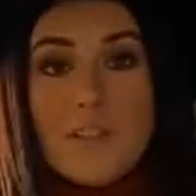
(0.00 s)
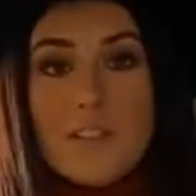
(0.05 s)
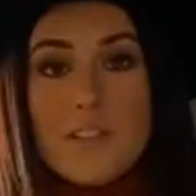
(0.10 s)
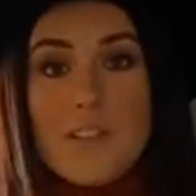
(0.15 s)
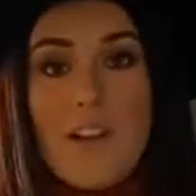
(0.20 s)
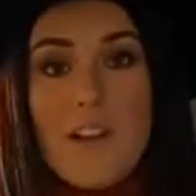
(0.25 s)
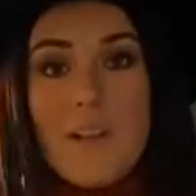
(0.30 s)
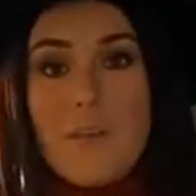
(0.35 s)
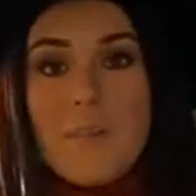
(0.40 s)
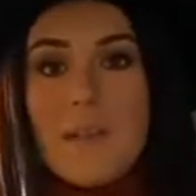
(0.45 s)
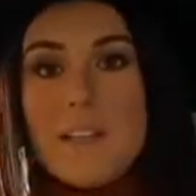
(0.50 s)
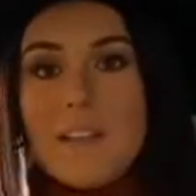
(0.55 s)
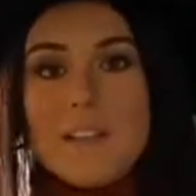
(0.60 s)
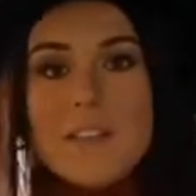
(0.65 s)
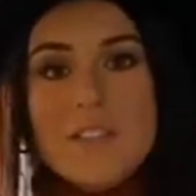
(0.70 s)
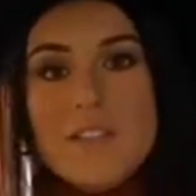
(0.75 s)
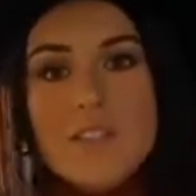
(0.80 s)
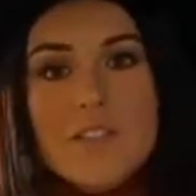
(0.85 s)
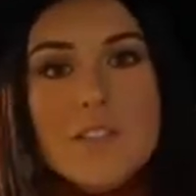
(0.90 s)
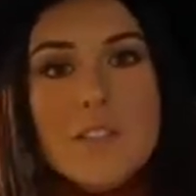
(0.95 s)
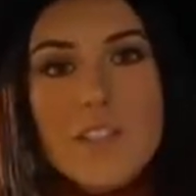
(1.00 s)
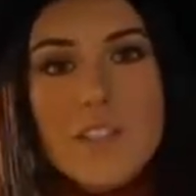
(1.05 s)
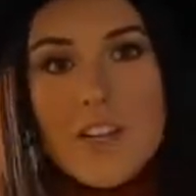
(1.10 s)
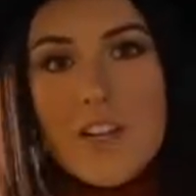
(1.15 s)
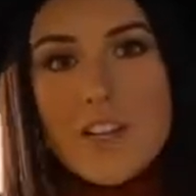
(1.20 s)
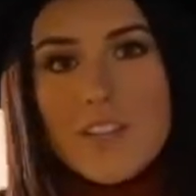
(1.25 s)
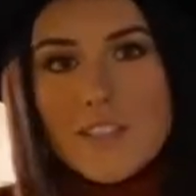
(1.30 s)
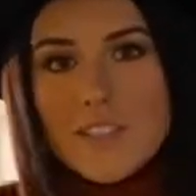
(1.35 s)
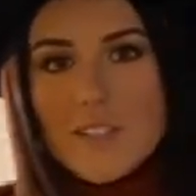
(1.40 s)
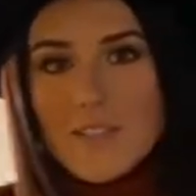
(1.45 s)
you call them, like little
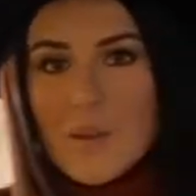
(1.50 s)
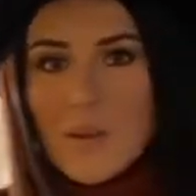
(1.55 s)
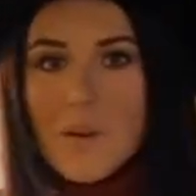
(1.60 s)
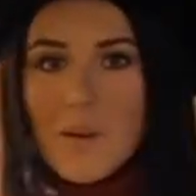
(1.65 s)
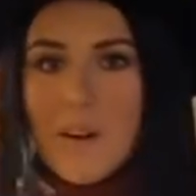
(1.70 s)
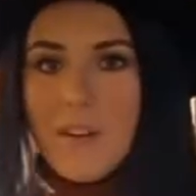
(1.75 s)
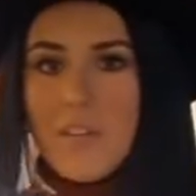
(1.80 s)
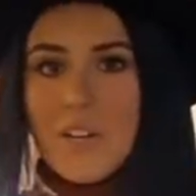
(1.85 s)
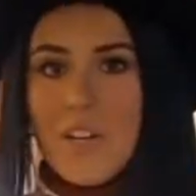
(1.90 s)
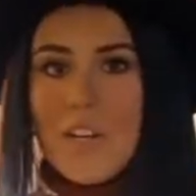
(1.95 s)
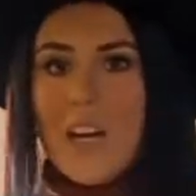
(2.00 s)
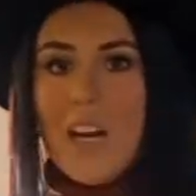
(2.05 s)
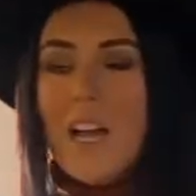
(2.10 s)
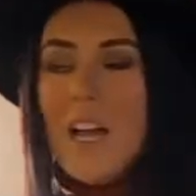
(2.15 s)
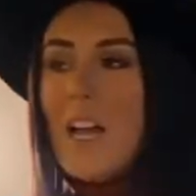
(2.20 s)
nooks or whatever,